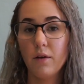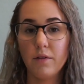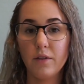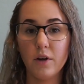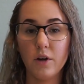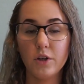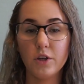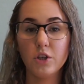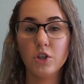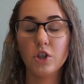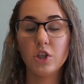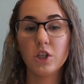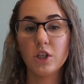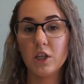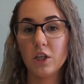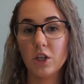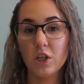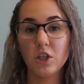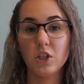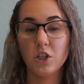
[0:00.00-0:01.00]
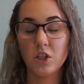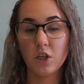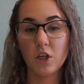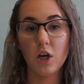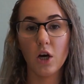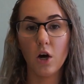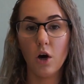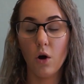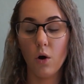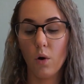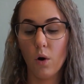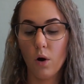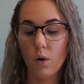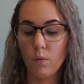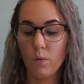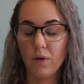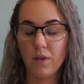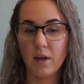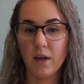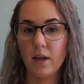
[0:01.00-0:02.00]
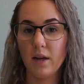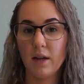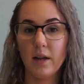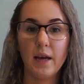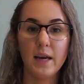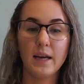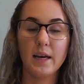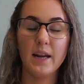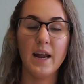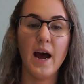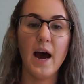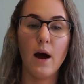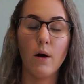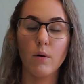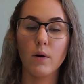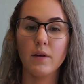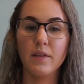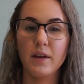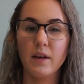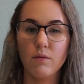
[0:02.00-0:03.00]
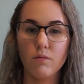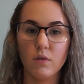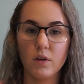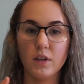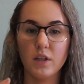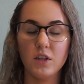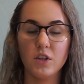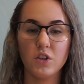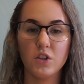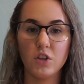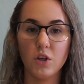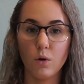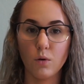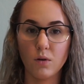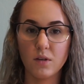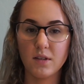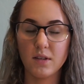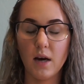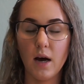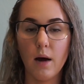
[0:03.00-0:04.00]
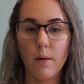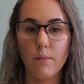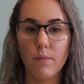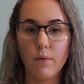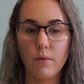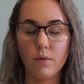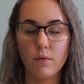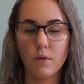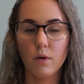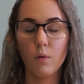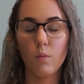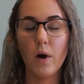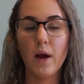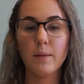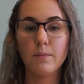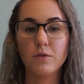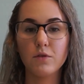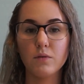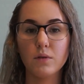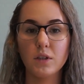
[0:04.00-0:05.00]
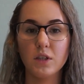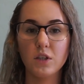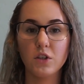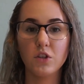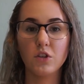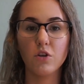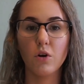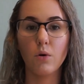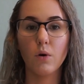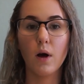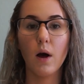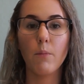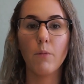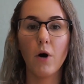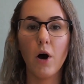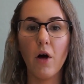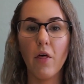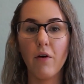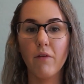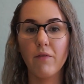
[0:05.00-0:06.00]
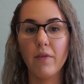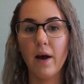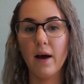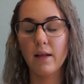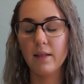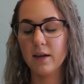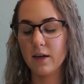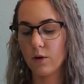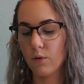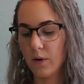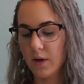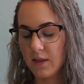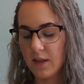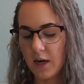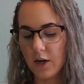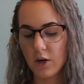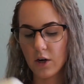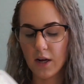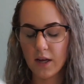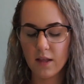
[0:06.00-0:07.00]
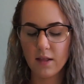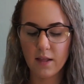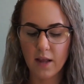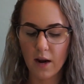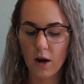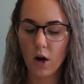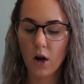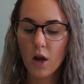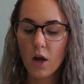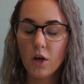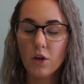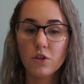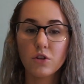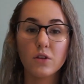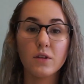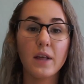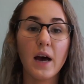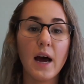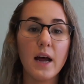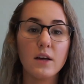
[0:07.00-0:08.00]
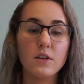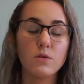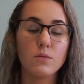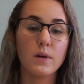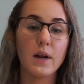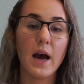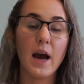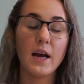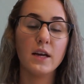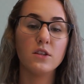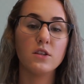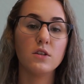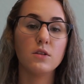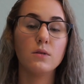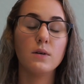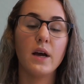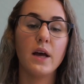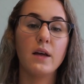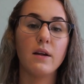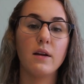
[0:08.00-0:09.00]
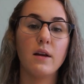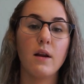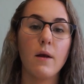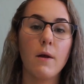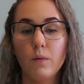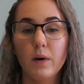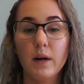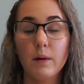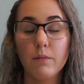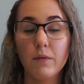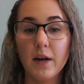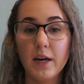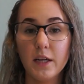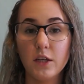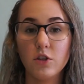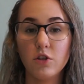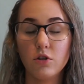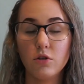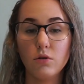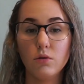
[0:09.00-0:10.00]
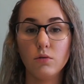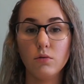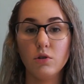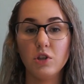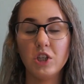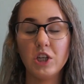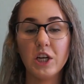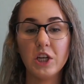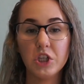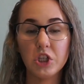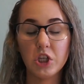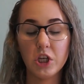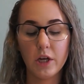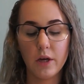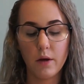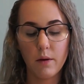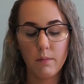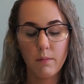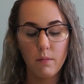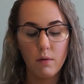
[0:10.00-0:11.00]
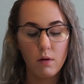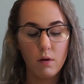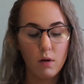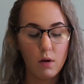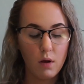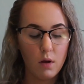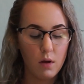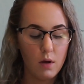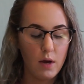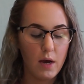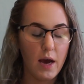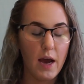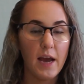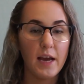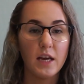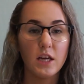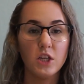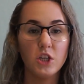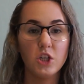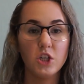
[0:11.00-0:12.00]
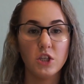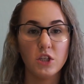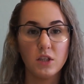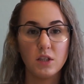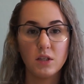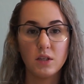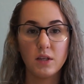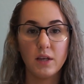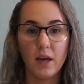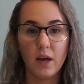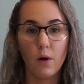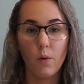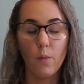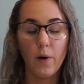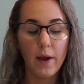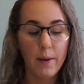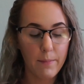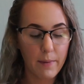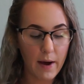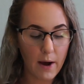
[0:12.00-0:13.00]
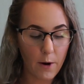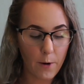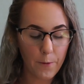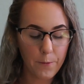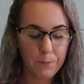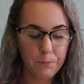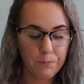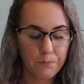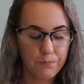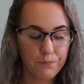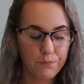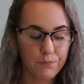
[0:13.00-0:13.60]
they're usually good to go within like an hour. It really soaks up the wipes really soak up all of that liquid that are in there. So that is what I do, and when I'm ready to change him, I can just take a wipe out.